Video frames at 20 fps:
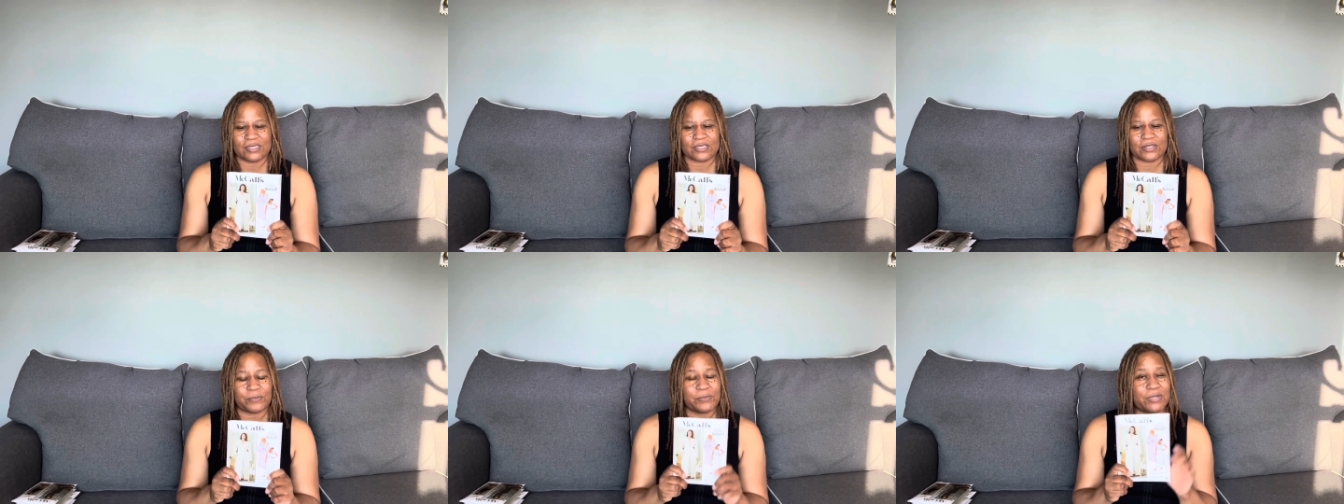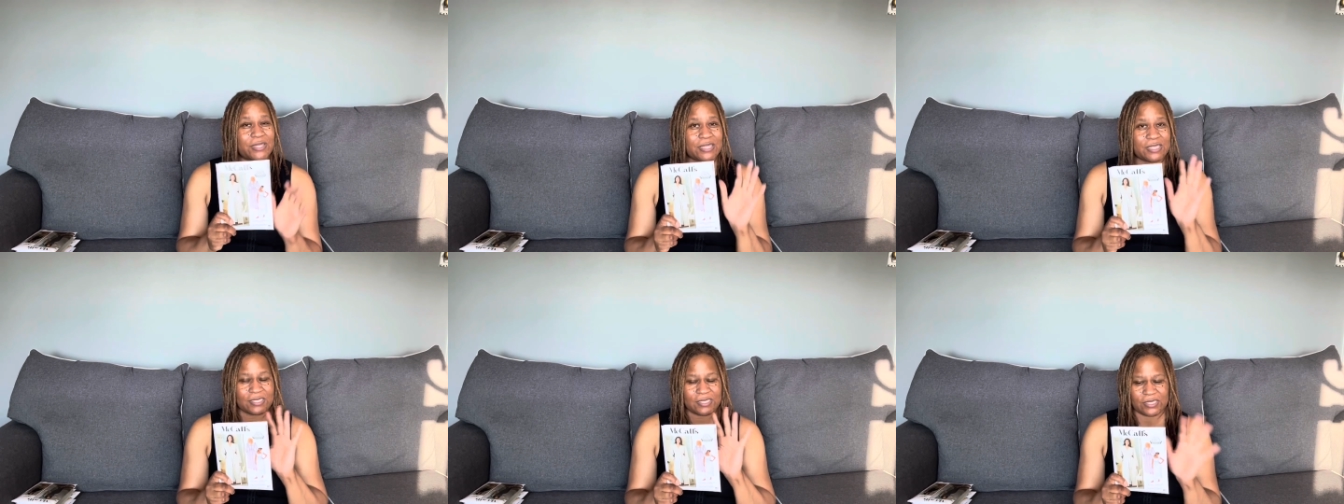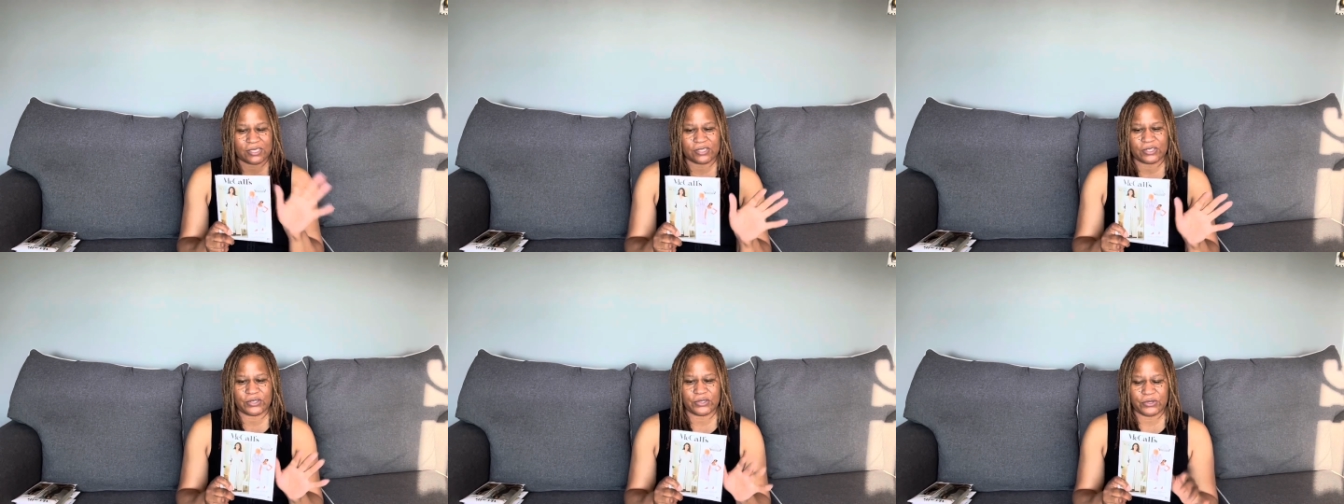So, but this
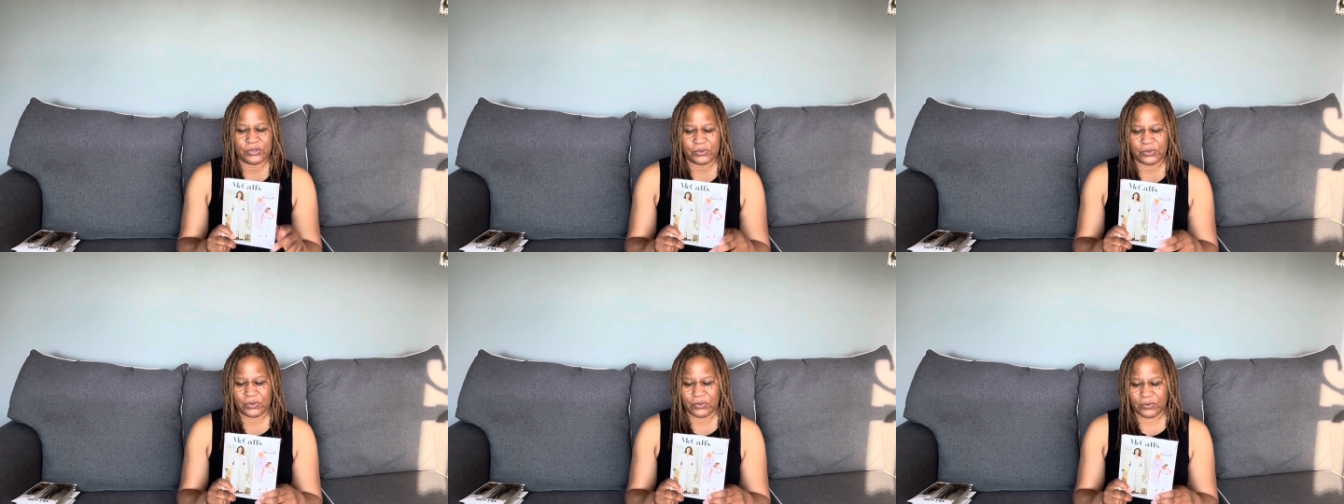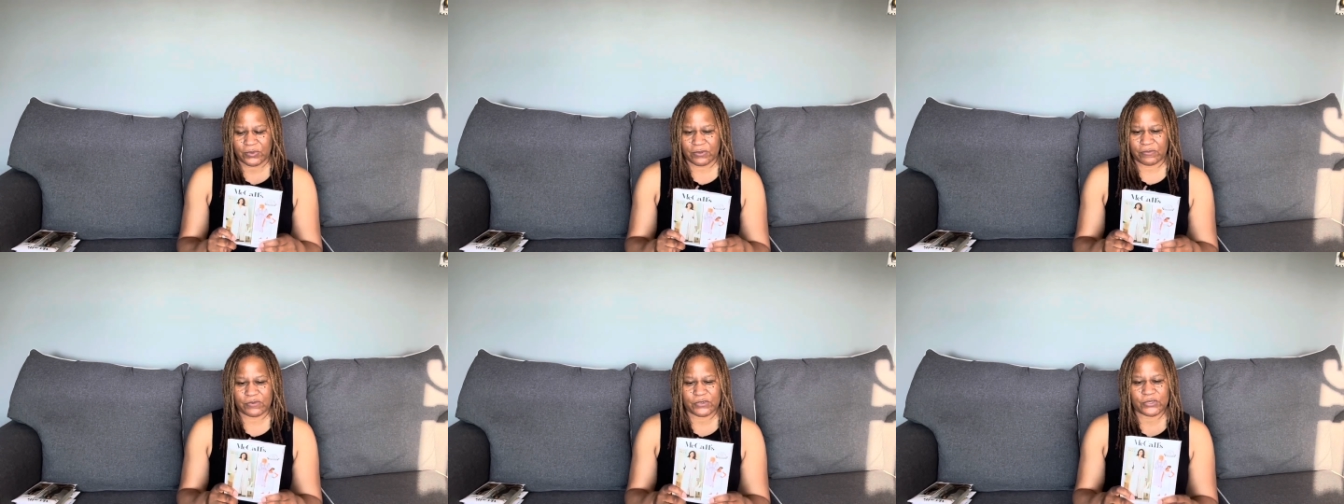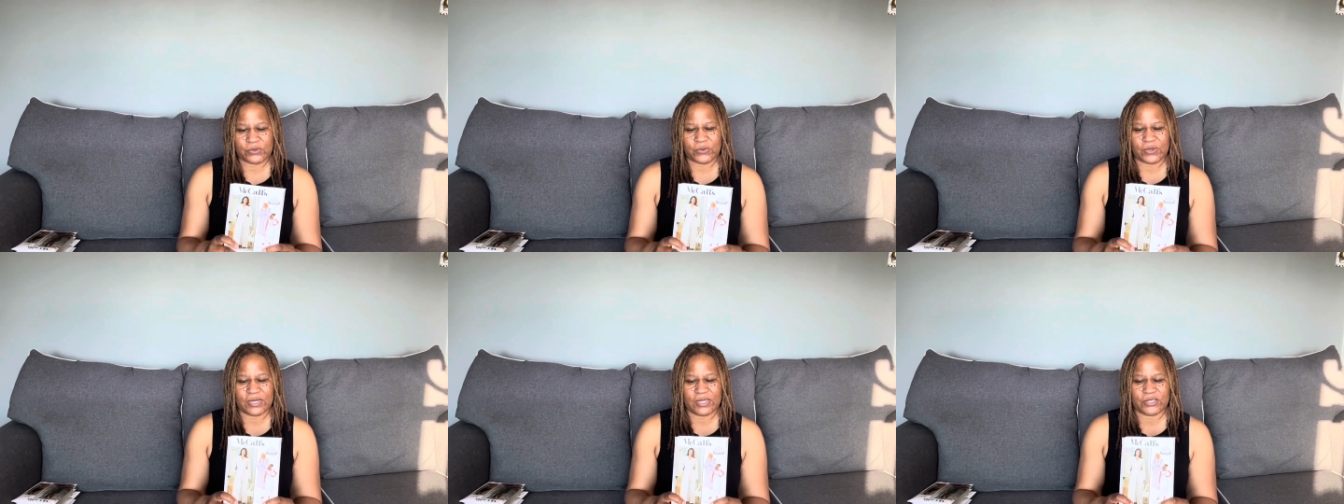is a newer one for
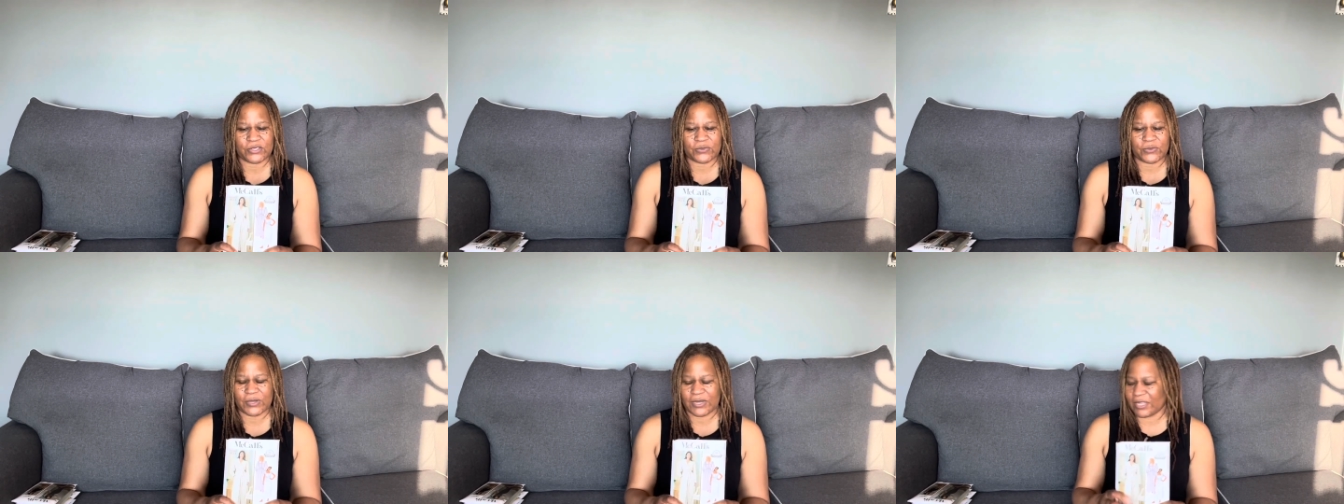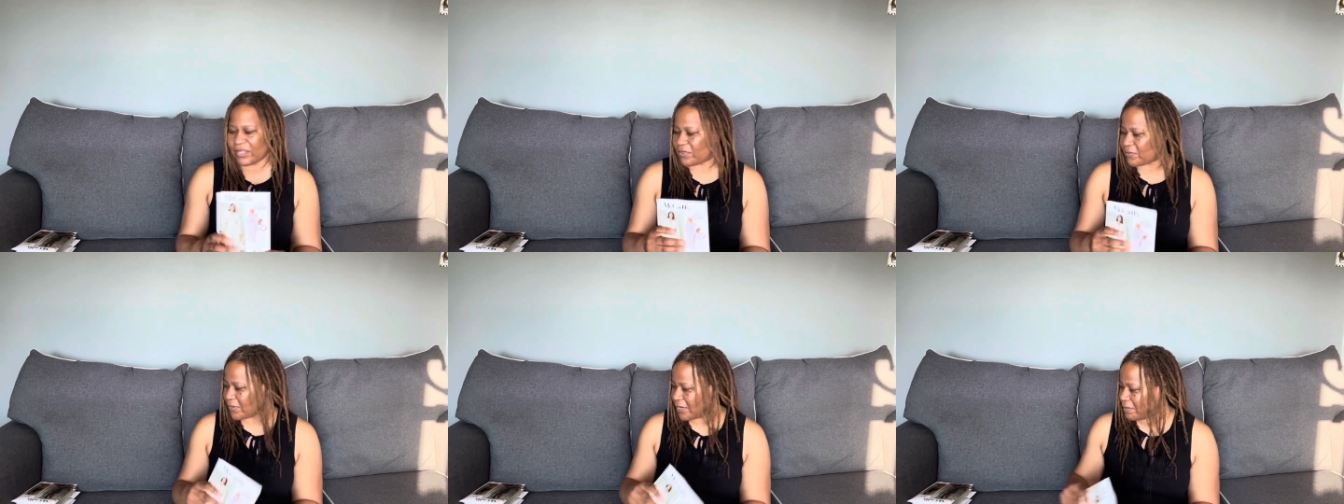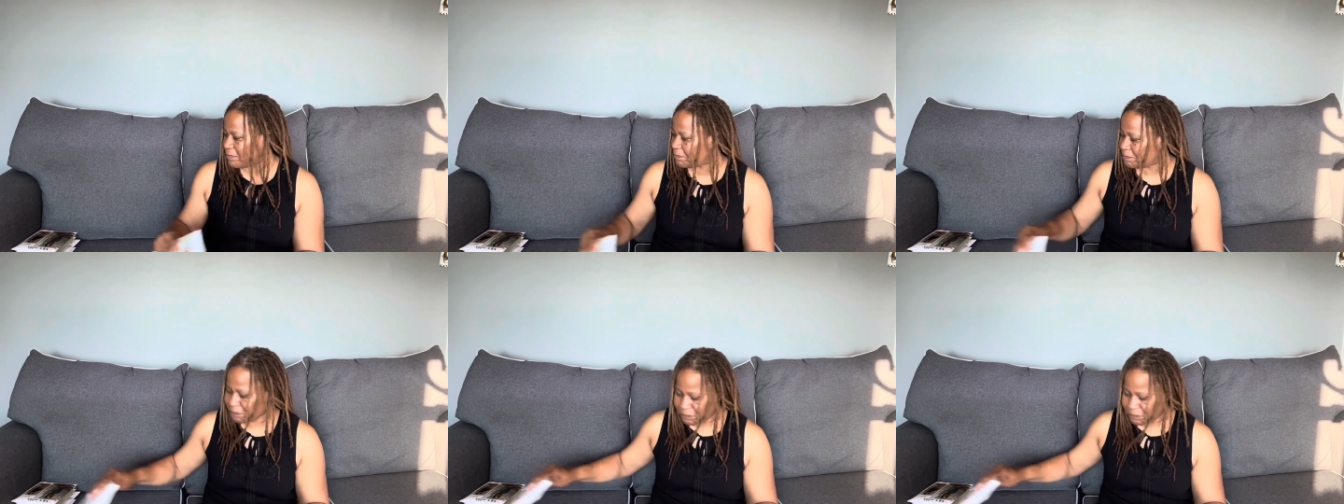2023.